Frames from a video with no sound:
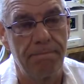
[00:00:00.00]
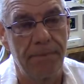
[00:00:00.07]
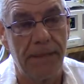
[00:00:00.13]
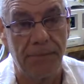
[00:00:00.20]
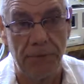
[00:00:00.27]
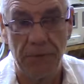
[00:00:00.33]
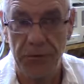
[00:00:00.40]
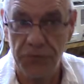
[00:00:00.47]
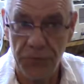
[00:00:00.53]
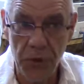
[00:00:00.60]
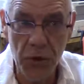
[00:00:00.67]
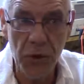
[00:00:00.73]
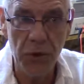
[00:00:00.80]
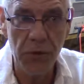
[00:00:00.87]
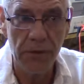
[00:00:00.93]
if it was
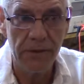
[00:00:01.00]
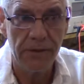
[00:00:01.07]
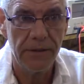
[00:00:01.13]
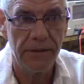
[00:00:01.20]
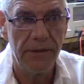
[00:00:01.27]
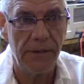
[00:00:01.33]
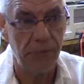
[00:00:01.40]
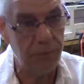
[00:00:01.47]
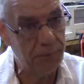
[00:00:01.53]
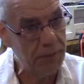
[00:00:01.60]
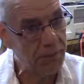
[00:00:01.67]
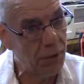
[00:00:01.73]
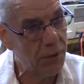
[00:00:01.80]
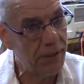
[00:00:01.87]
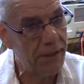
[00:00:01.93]
fuel, it would
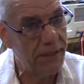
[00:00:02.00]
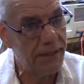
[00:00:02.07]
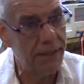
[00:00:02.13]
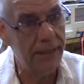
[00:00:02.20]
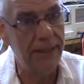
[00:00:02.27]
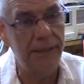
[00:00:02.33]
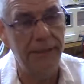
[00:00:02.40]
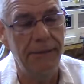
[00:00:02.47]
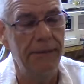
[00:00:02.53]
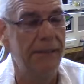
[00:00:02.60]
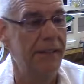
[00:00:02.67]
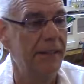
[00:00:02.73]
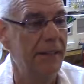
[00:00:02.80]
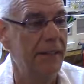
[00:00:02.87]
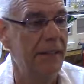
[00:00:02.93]
be burning clean,
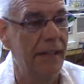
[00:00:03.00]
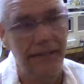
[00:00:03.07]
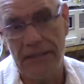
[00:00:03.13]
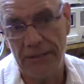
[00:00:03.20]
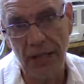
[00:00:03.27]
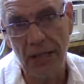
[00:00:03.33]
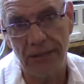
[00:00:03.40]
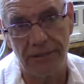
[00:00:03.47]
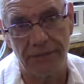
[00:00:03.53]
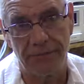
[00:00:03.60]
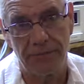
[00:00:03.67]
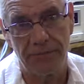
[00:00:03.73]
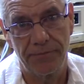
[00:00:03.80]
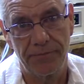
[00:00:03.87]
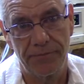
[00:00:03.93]
and it doesn't.
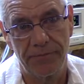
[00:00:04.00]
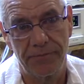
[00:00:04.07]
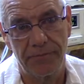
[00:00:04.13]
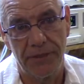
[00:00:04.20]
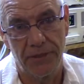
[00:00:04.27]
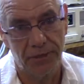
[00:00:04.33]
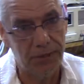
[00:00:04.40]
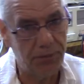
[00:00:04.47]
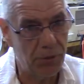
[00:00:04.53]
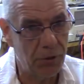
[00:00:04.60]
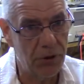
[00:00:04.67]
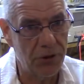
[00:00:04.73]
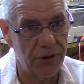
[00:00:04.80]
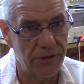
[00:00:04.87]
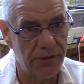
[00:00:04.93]
It creates
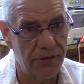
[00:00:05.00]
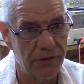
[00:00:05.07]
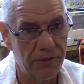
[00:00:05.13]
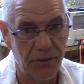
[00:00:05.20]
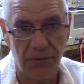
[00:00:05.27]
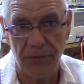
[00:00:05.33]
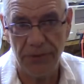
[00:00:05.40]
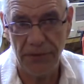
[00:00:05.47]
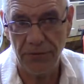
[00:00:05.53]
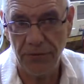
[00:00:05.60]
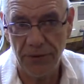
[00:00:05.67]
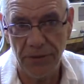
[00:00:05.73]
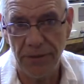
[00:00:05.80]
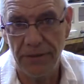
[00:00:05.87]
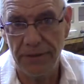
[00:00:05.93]
pollution. So
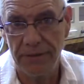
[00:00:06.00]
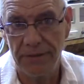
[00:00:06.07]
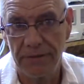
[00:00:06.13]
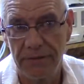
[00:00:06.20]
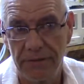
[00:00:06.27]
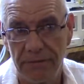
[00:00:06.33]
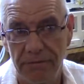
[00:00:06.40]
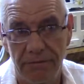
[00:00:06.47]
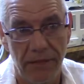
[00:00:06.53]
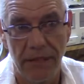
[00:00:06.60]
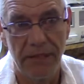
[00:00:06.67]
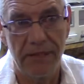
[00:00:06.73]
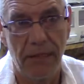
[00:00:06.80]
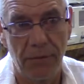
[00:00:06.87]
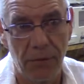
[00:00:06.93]
therefore,
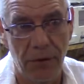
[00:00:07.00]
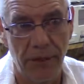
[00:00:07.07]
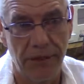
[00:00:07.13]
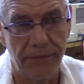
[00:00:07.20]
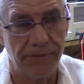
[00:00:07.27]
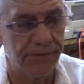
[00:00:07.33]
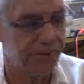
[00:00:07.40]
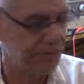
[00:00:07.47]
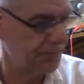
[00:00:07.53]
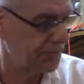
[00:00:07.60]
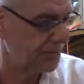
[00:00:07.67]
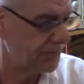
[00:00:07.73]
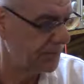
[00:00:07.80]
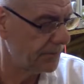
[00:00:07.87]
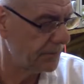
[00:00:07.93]
it's not burning.
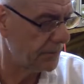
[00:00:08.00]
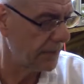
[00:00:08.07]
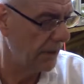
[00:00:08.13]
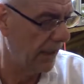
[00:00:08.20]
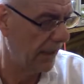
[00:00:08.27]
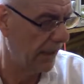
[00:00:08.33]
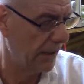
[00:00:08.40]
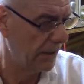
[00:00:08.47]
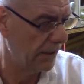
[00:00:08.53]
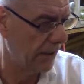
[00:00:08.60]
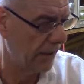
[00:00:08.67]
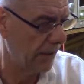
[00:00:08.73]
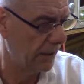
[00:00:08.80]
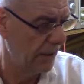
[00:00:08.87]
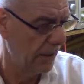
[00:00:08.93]
And
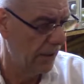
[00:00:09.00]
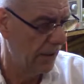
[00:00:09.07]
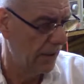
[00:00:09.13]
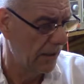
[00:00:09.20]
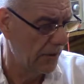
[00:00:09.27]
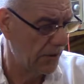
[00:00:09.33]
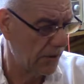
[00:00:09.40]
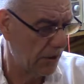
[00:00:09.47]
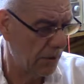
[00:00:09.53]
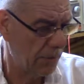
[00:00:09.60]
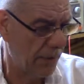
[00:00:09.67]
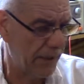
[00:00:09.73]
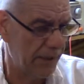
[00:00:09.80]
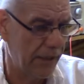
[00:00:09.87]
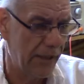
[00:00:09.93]

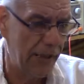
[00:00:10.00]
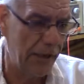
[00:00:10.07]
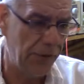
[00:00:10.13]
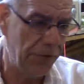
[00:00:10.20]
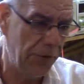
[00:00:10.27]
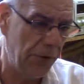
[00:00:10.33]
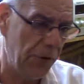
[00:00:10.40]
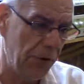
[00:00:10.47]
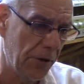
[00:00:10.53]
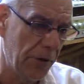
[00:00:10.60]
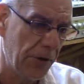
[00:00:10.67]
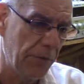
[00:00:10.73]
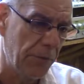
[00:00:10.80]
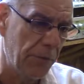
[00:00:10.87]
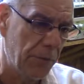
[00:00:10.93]
but if you
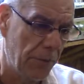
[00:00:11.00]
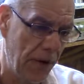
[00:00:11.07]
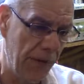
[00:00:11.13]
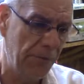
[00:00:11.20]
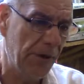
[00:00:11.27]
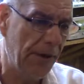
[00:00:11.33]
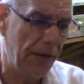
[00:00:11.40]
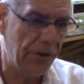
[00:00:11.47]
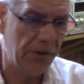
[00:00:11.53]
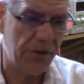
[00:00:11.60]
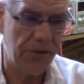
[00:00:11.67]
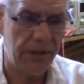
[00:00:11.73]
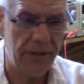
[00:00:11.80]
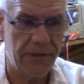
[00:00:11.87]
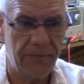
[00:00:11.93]
prime the
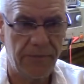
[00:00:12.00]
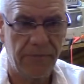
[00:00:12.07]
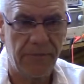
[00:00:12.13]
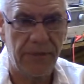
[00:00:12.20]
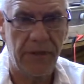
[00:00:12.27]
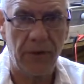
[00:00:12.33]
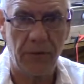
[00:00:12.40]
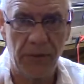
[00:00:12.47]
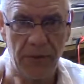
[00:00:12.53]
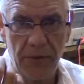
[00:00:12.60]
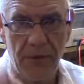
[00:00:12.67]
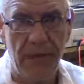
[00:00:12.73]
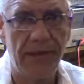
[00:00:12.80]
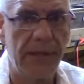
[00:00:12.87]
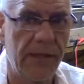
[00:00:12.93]
nitrogen with
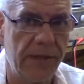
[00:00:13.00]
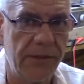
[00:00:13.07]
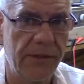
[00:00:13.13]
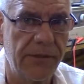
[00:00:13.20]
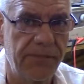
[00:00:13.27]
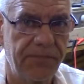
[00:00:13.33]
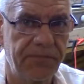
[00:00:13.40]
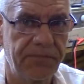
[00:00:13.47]
resonance,